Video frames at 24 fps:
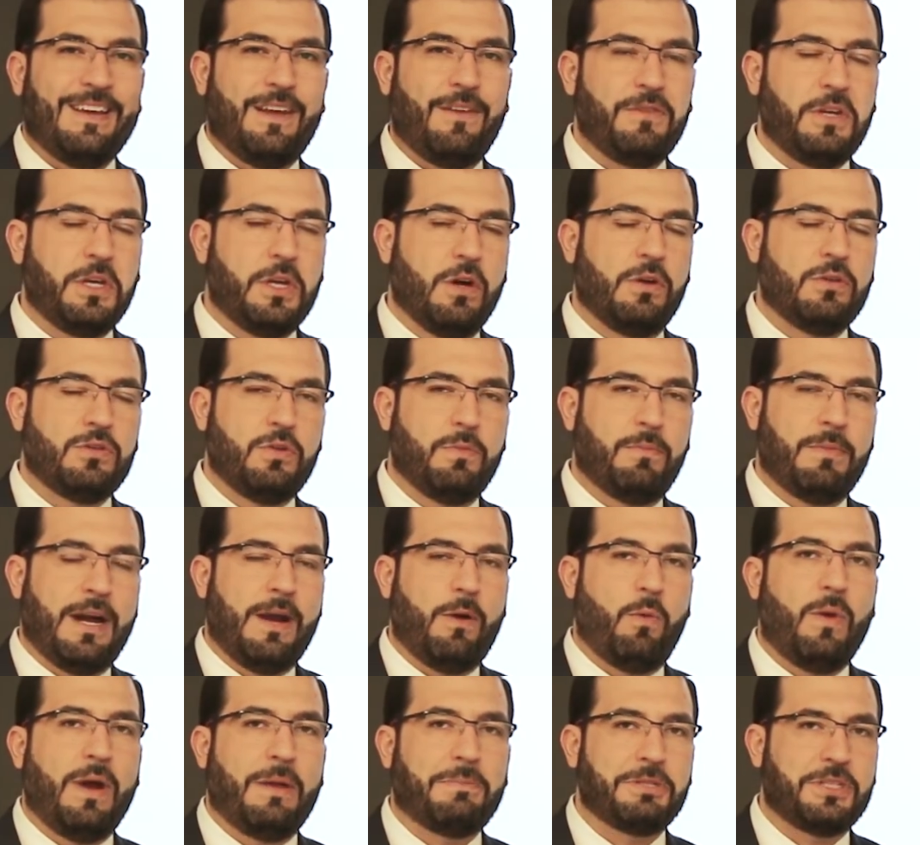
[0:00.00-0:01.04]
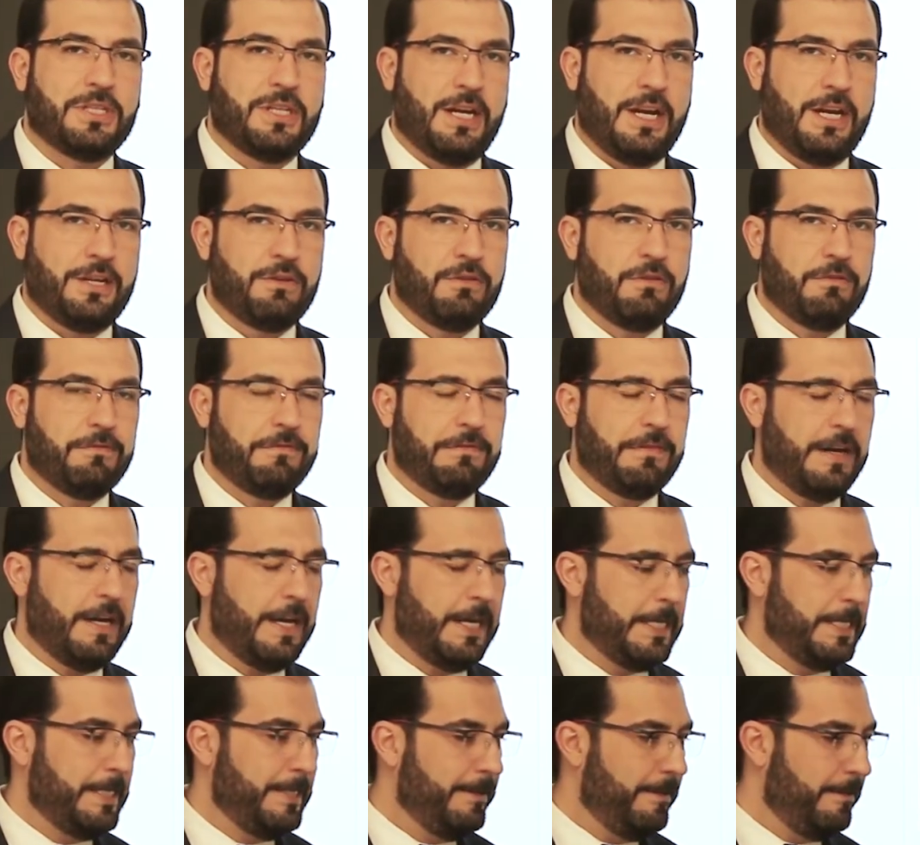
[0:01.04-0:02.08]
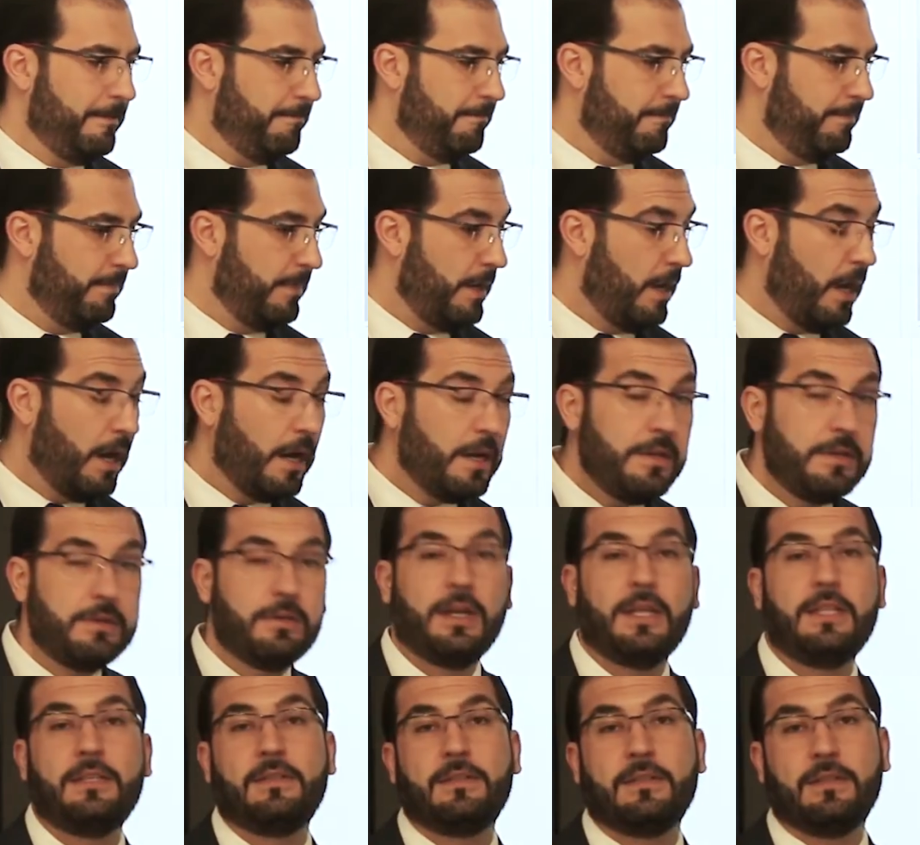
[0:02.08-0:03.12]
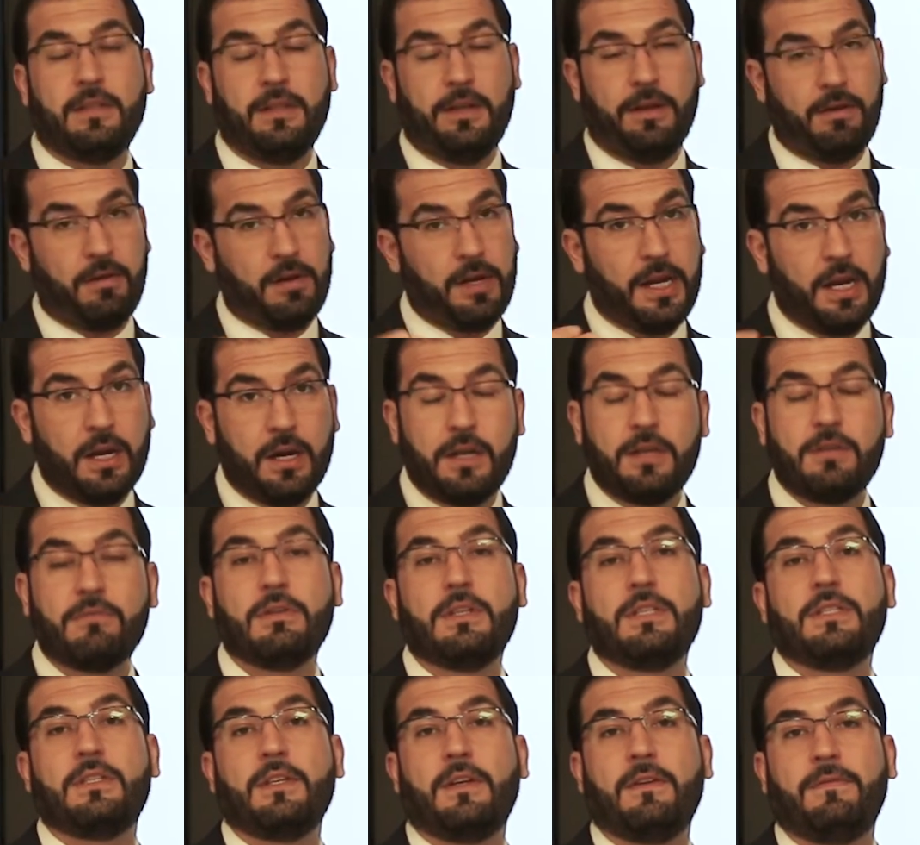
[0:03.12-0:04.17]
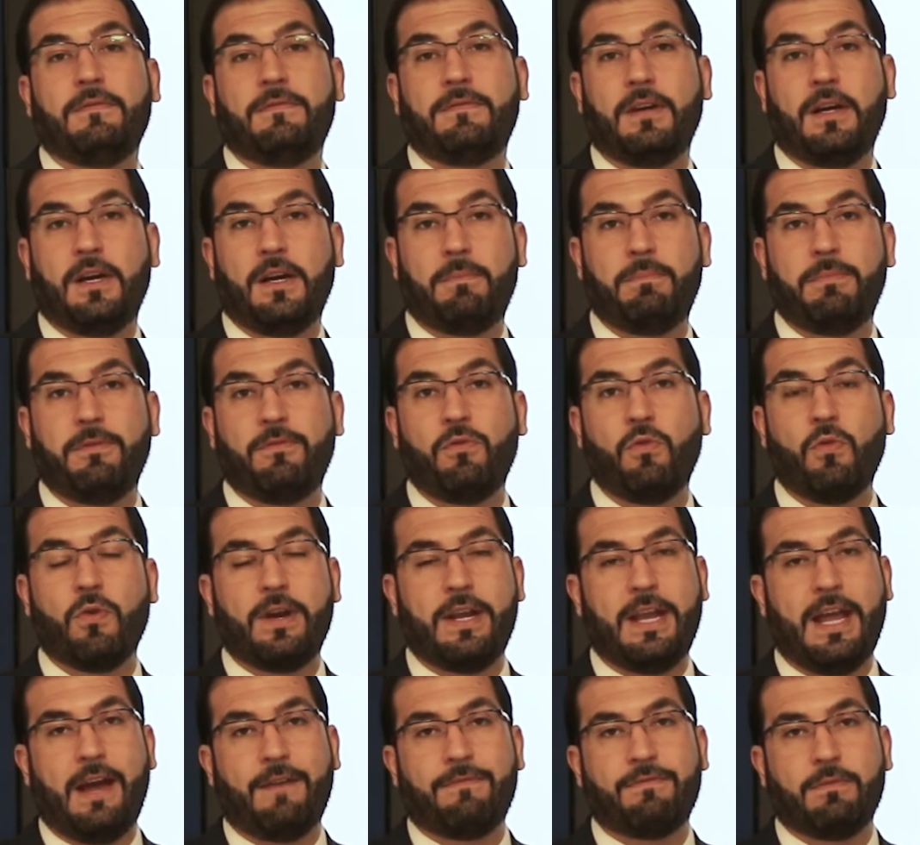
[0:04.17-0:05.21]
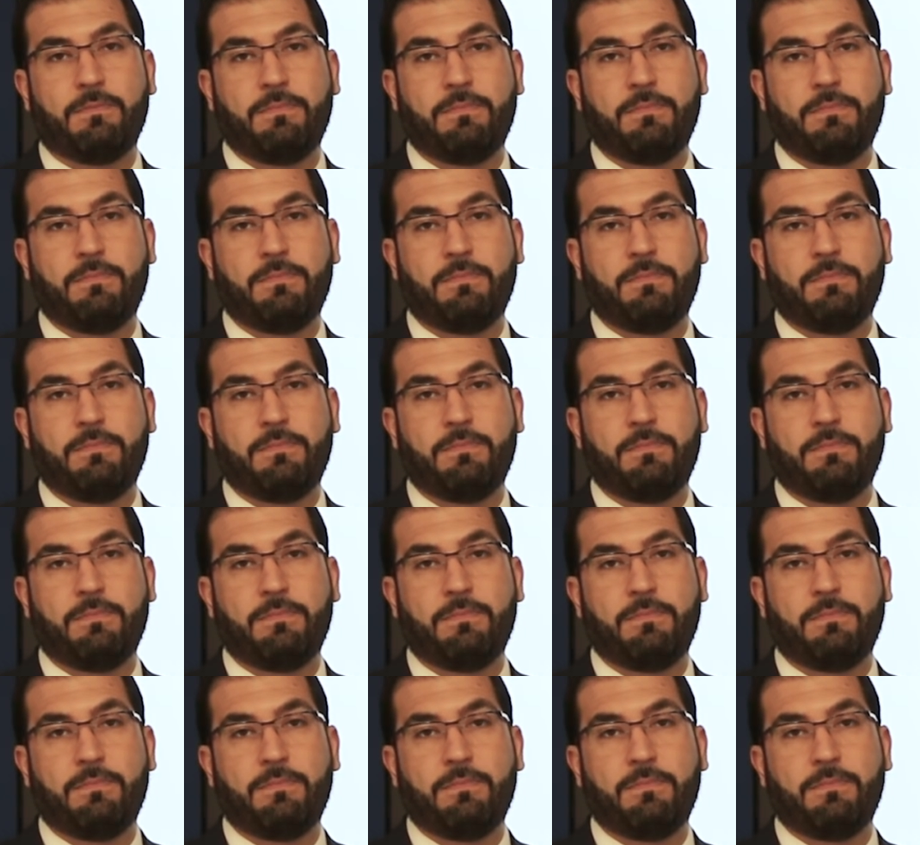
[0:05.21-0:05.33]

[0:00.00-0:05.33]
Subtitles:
If you go to my website, you'll find hundreds, literally hundreds of before and after